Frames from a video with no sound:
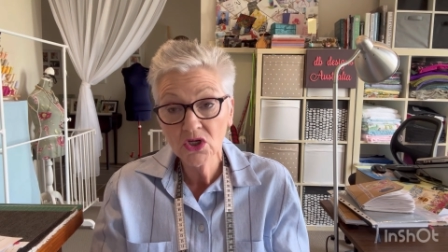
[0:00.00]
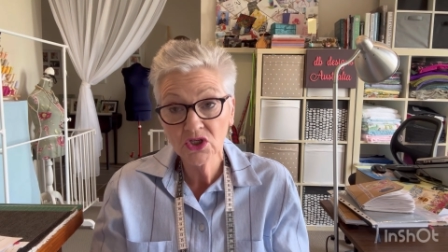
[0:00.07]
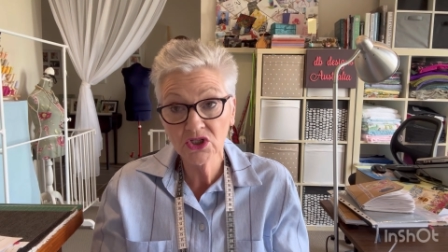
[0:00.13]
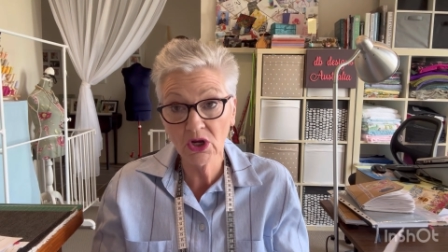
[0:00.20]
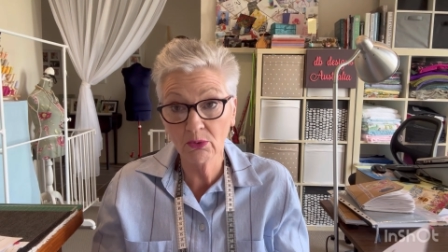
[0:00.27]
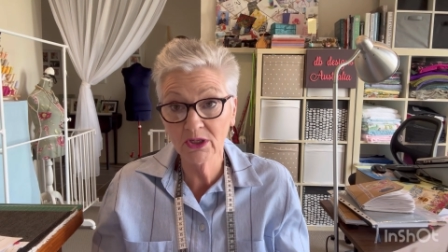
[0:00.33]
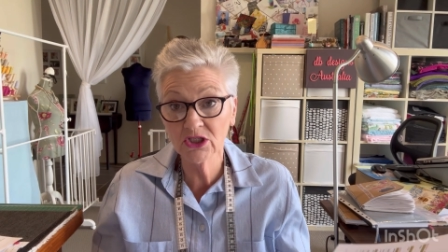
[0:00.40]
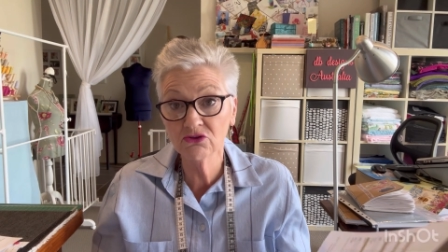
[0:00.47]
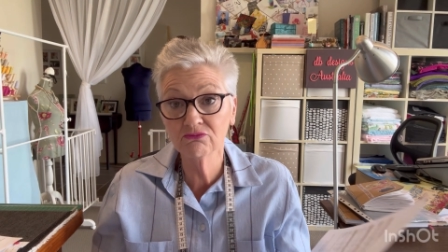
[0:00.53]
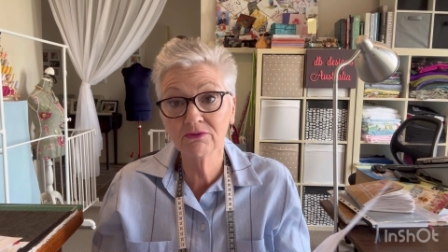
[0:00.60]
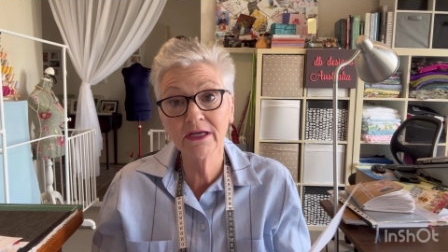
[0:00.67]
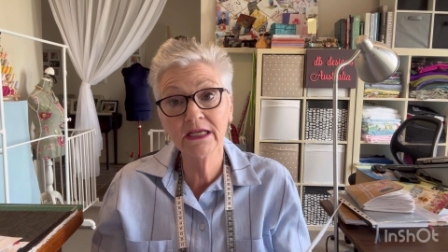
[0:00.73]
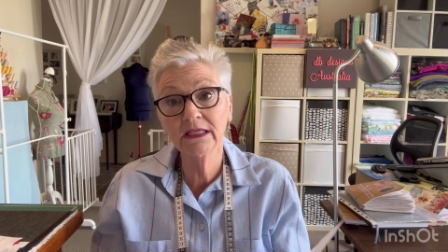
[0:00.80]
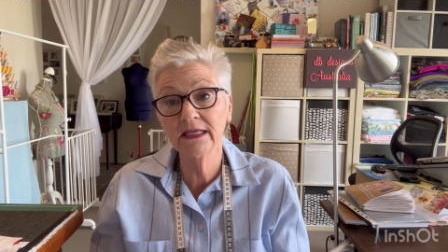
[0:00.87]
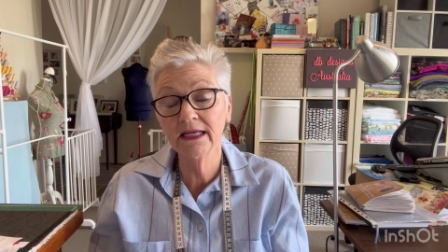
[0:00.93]
So it's
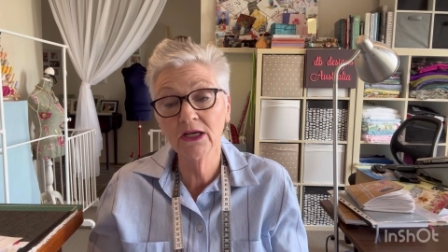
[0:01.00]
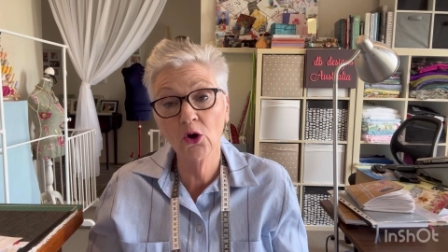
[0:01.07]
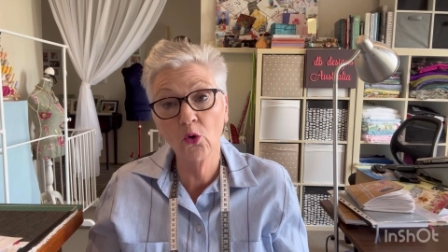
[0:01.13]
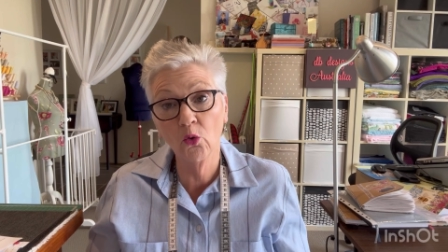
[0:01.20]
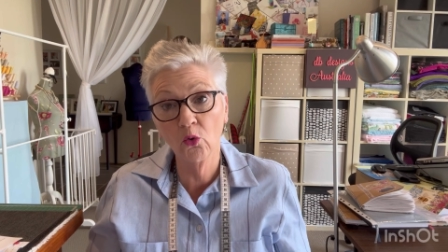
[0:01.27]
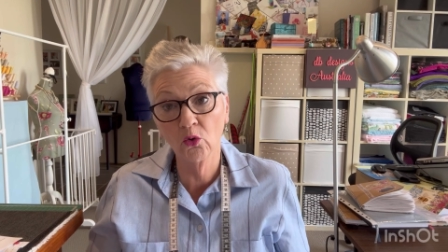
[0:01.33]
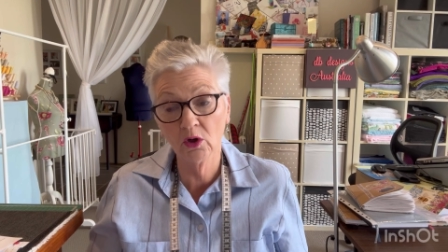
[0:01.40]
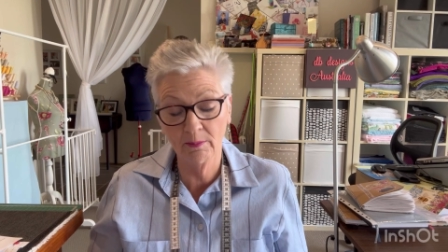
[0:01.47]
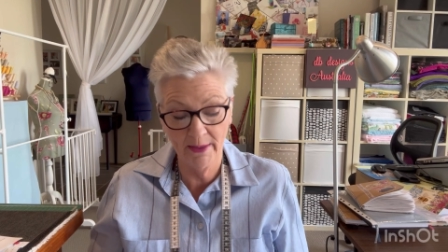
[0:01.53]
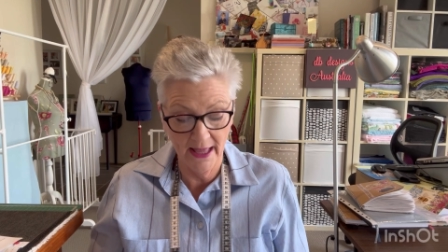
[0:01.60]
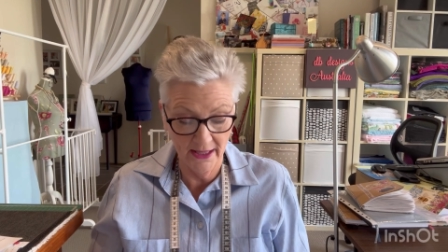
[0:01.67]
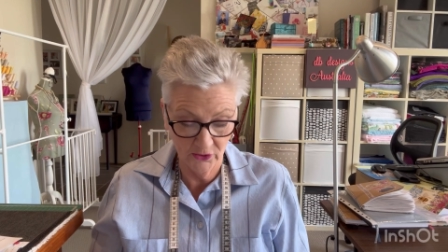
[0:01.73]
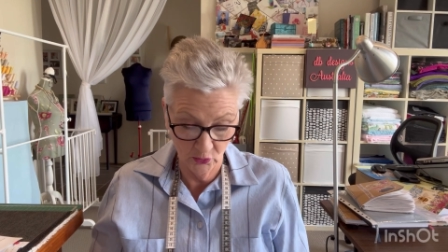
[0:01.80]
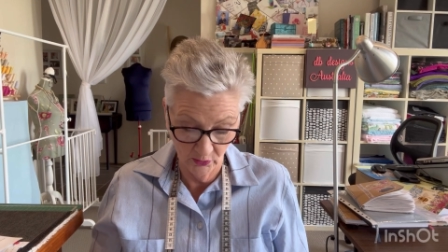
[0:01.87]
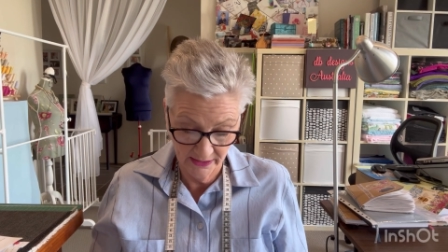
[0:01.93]
really all
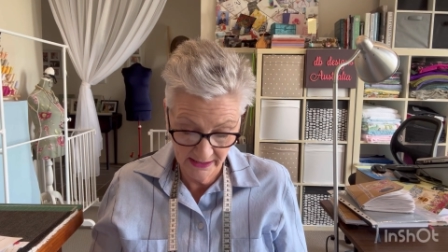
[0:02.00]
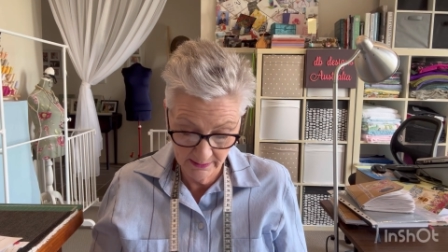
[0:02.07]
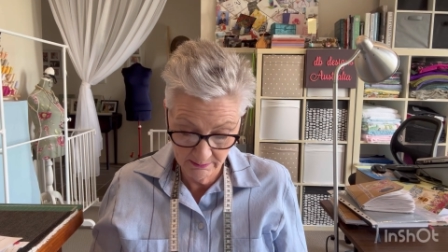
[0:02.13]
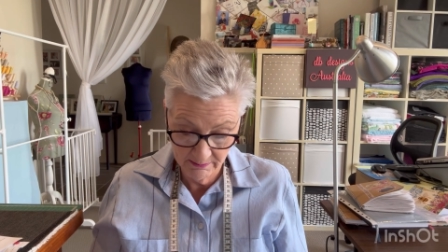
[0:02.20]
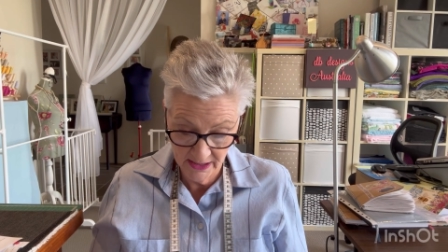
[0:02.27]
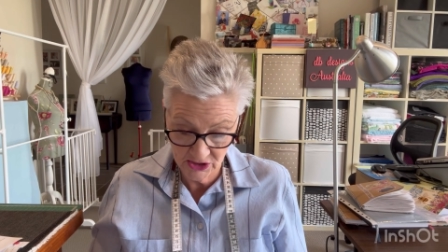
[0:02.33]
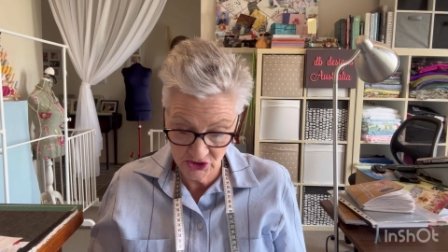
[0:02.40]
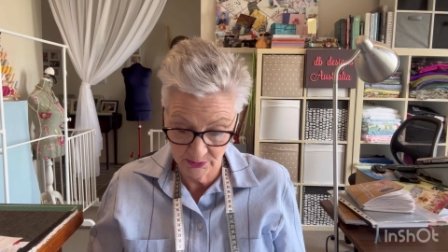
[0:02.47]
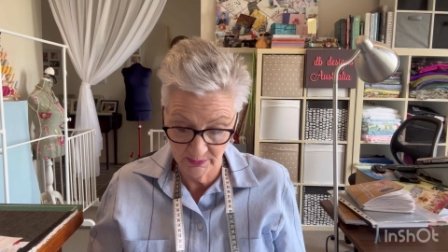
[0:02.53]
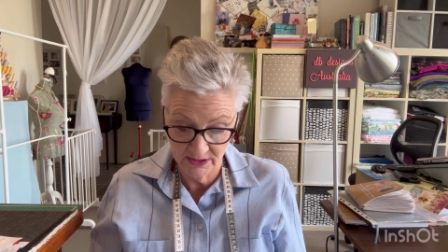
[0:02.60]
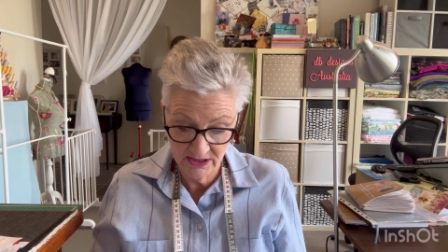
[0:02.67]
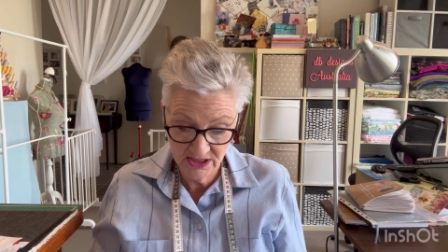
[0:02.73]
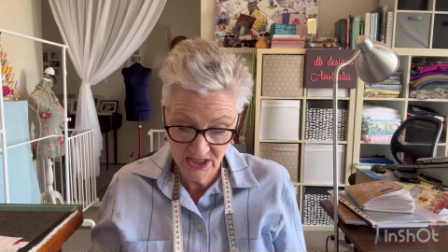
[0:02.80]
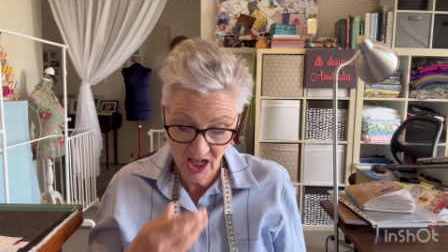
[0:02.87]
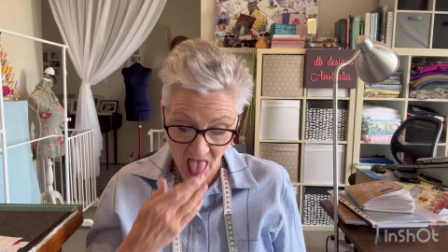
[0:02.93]
about your hip measurement.